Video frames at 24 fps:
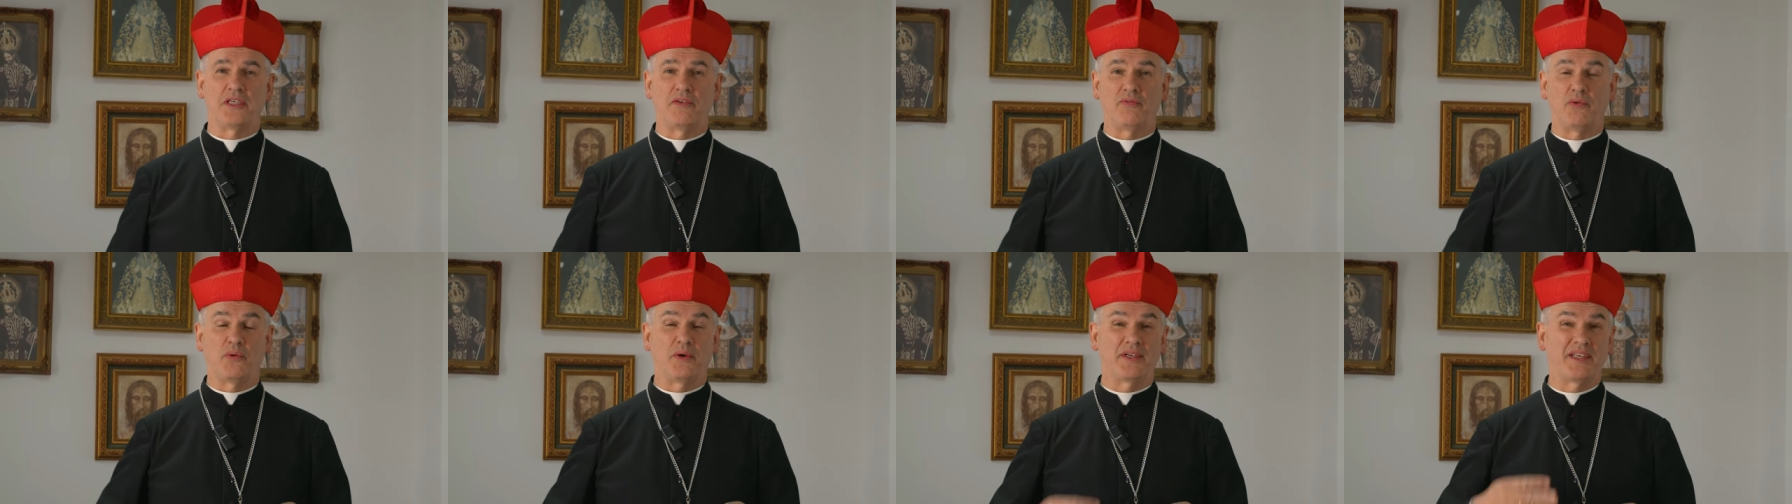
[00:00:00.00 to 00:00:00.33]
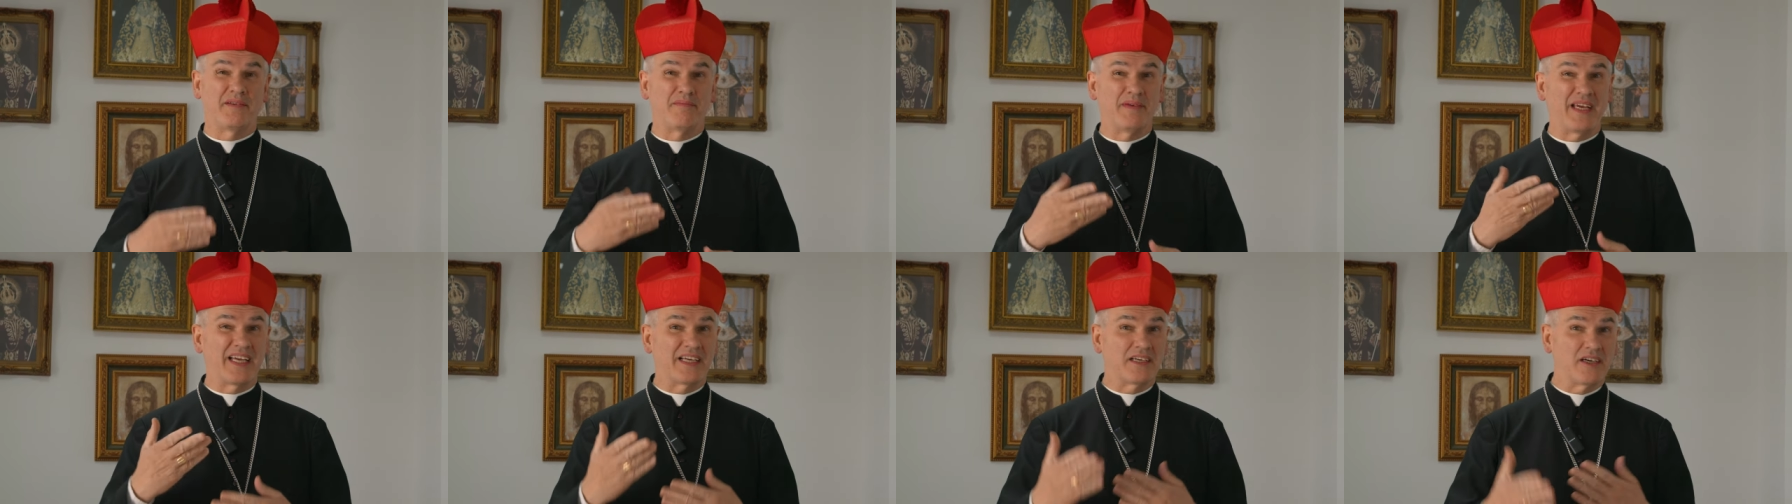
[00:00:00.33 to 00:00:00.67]
if you want to
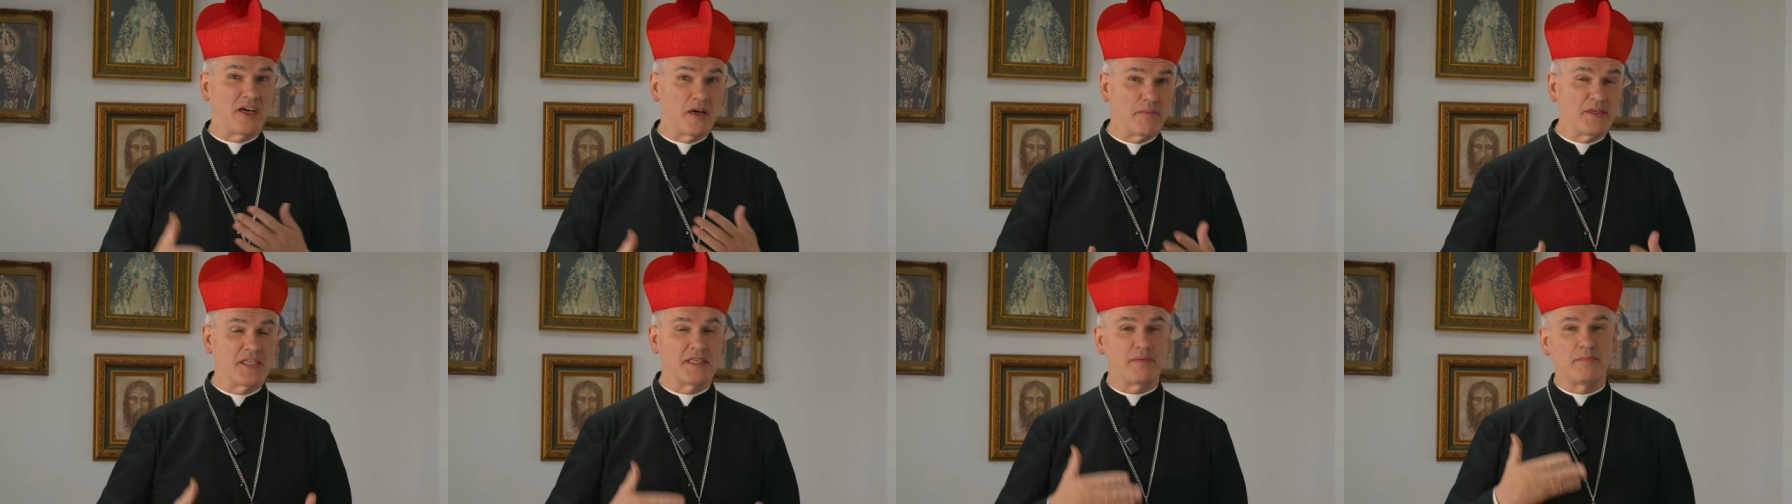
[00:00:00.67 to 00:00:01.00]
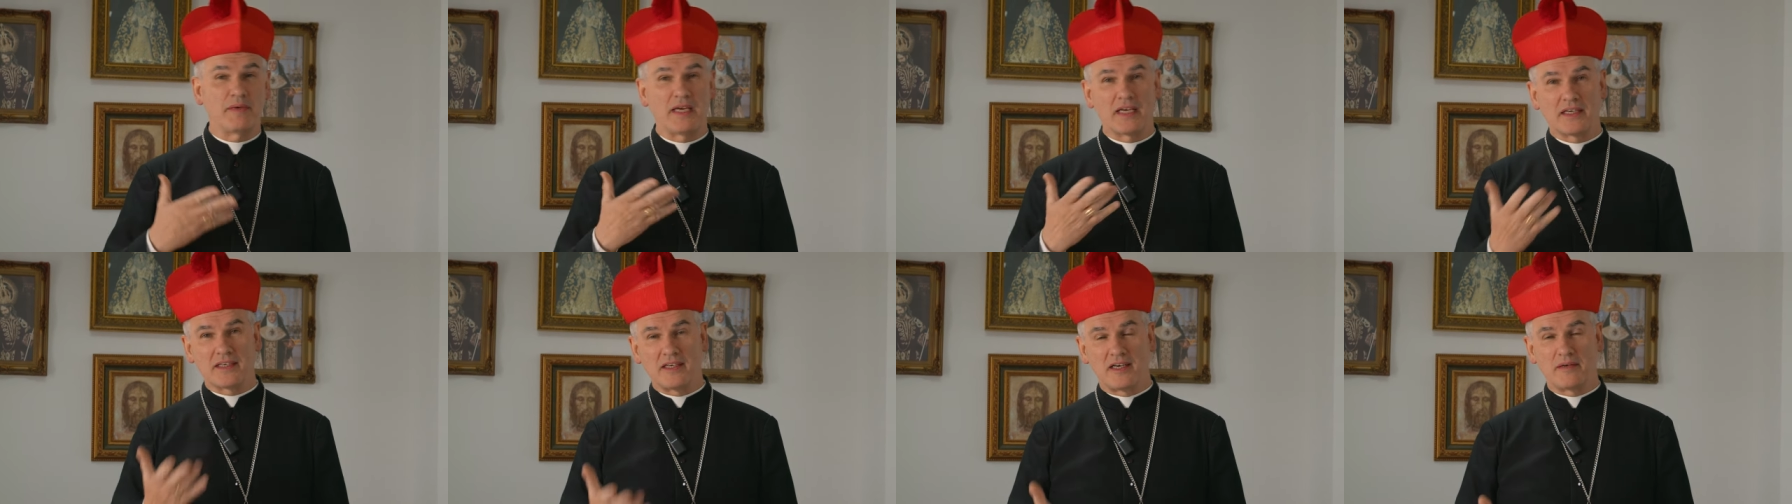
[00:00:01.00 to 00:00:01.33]
make comments,
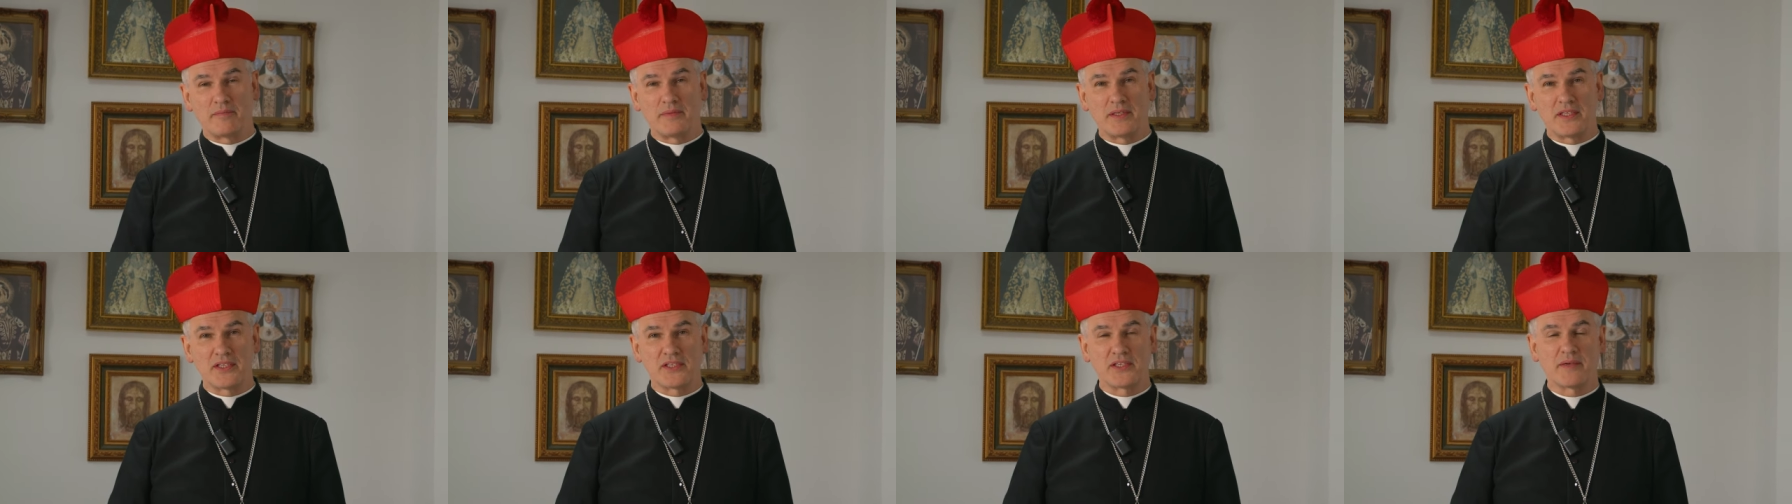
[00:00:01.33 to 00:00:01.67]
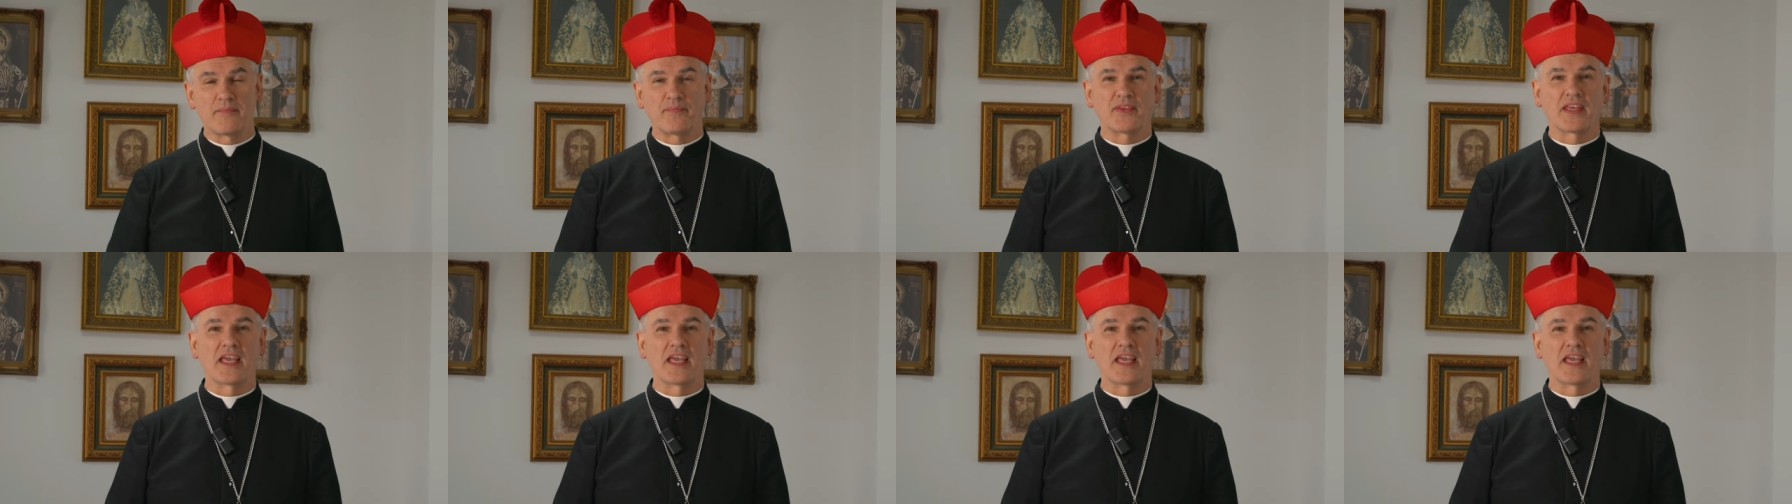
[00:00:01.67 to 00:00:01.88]
make comments.